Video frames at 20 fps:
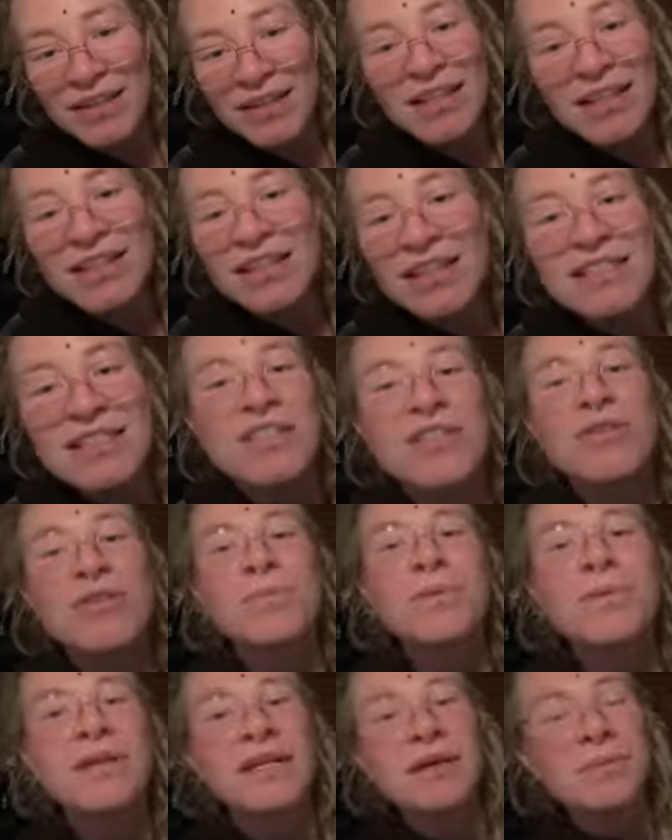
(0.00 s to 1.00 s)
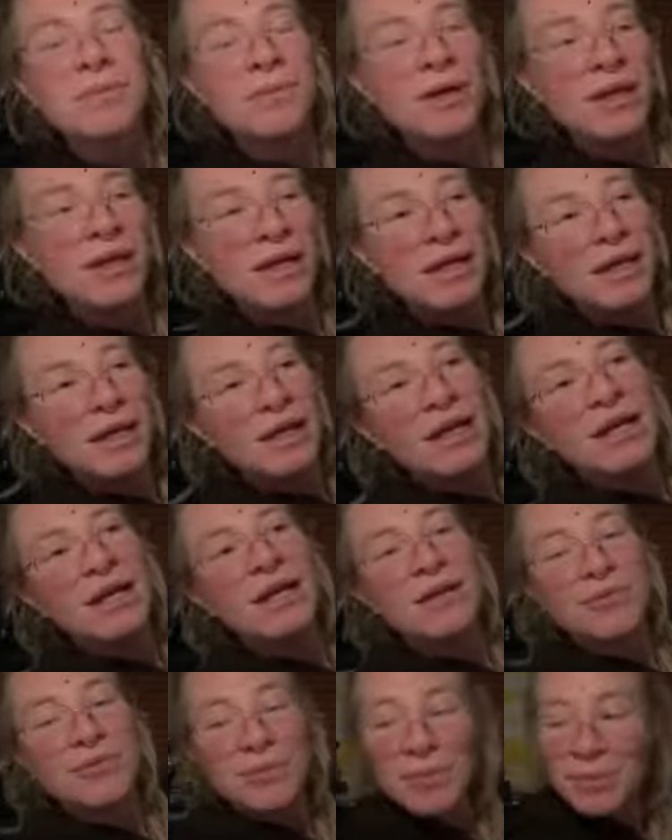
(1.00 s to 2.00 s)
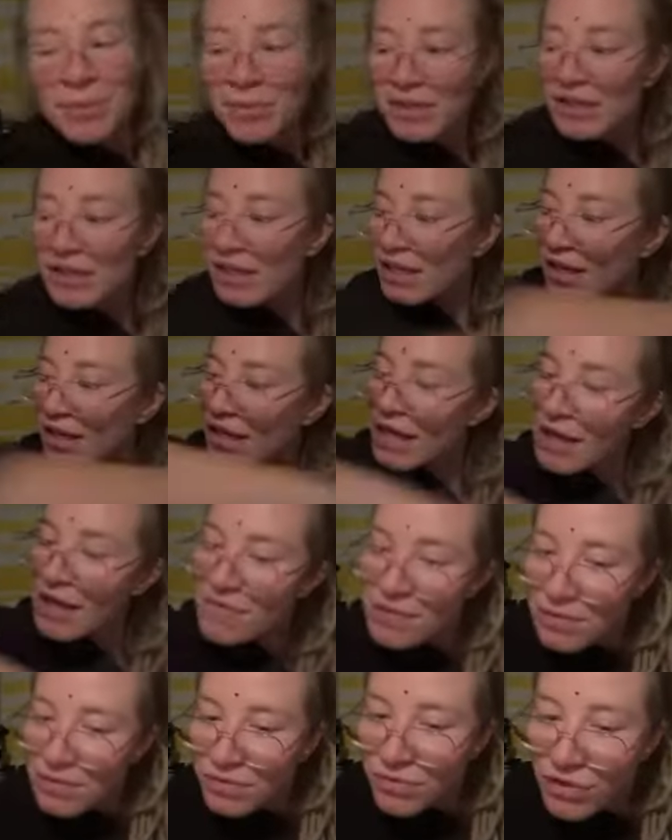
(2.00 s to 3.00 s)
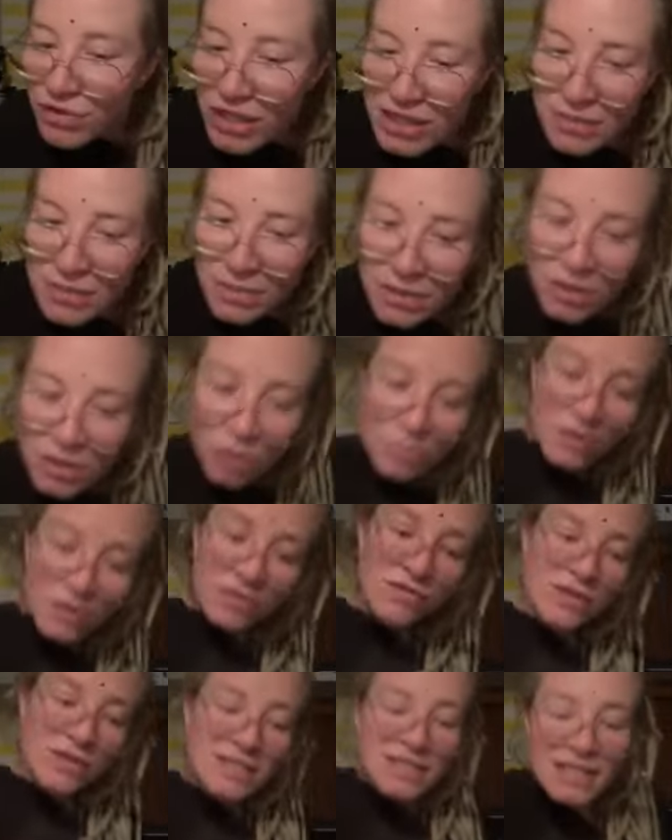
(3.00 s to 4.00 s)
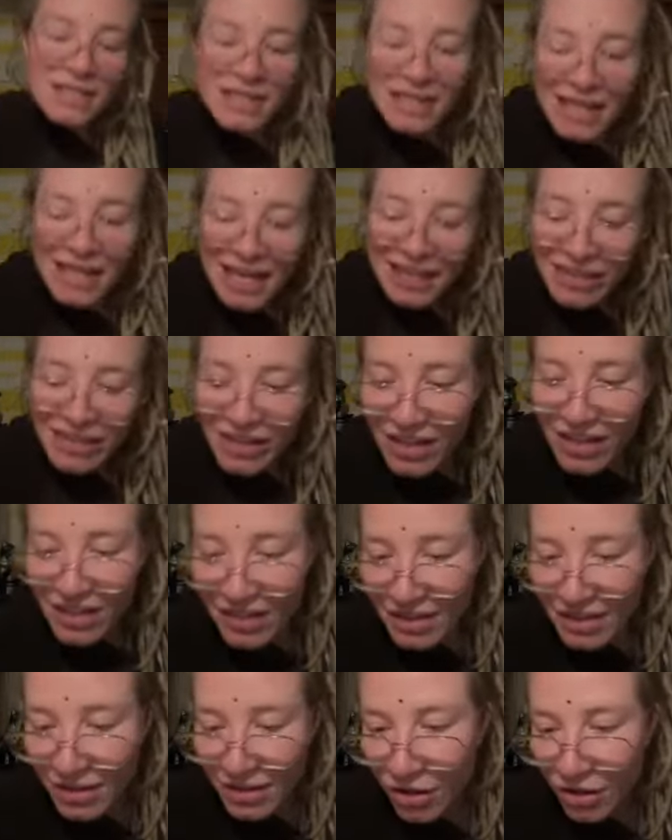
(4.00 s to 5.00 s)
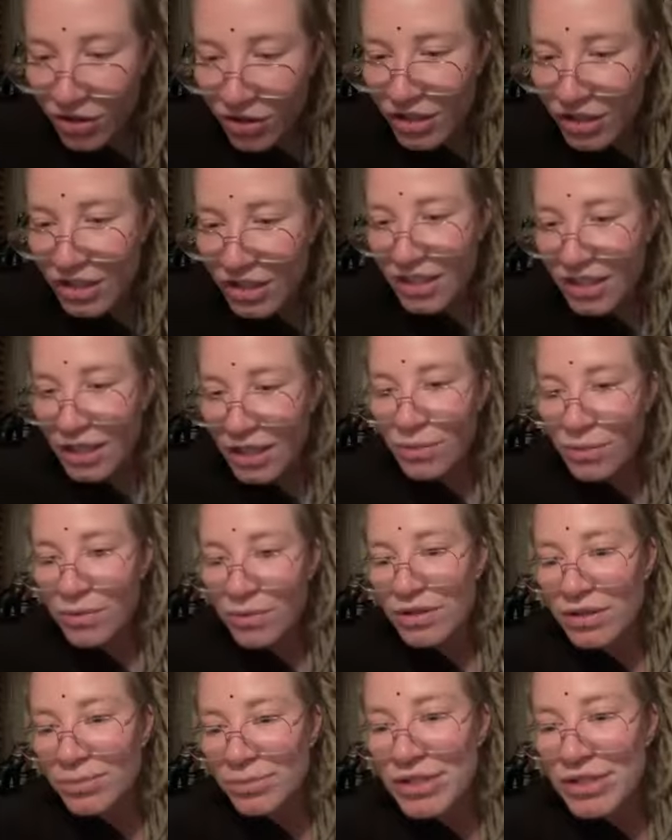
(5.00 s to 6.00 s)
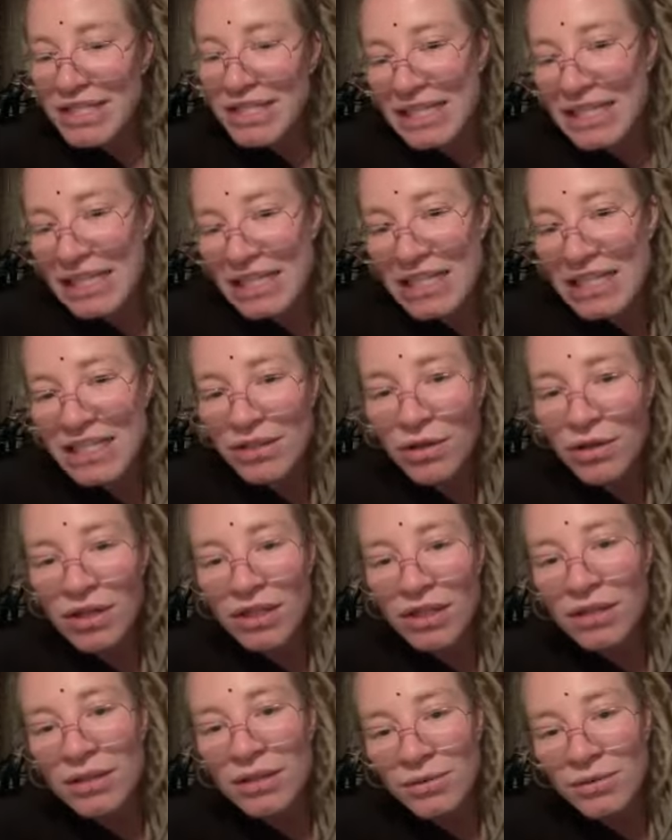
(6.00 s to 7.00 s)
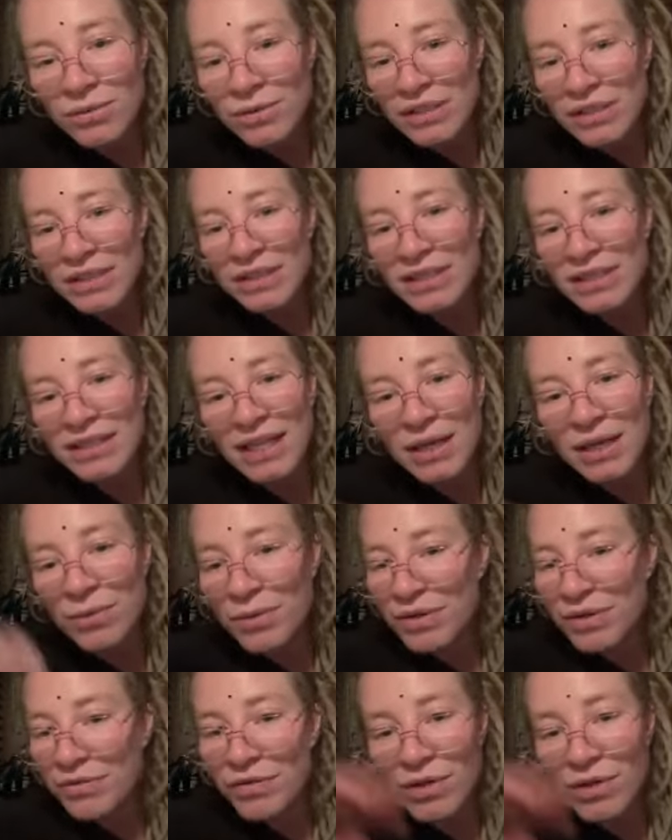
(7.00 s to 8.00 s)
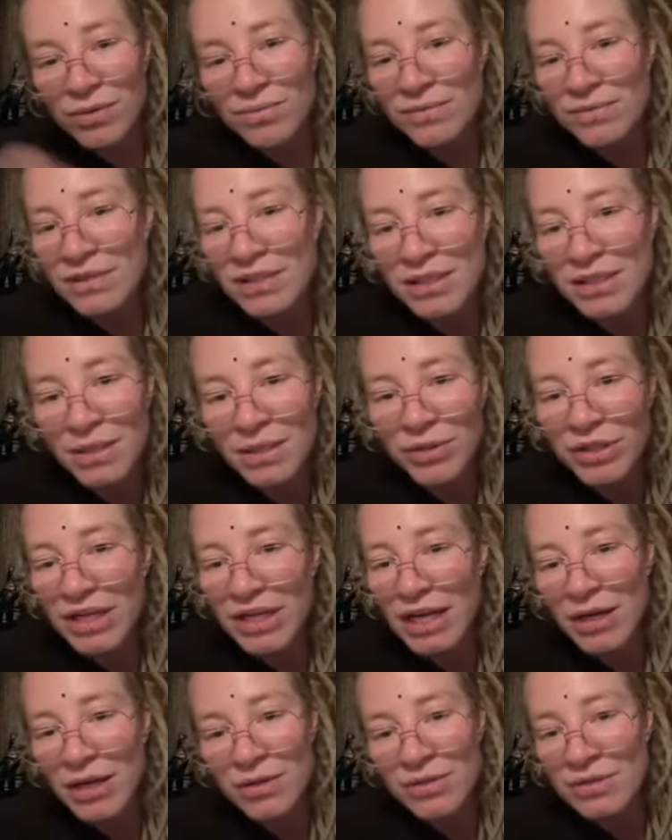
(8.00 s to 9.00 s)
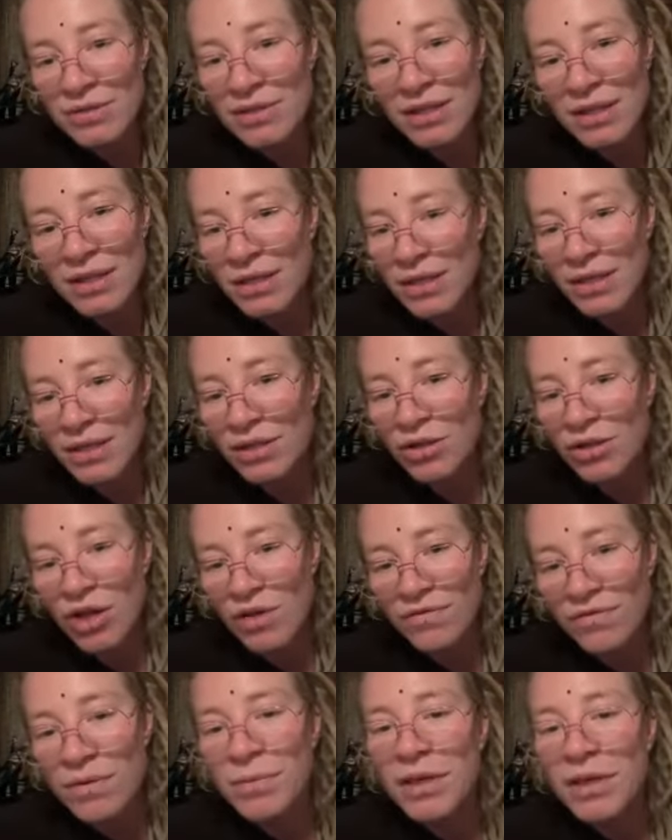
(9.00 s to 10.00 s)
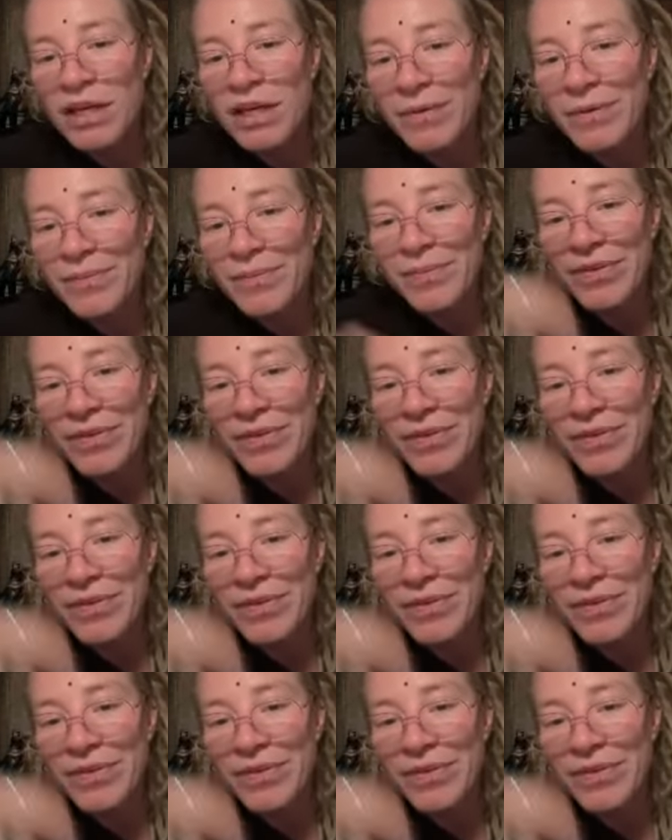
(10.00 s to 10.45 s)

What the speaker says: It doesn't open up. I remember that I had some friends, but all my friends that I had there, or they were Brazilians, or were they were from somewhere else that are not from here.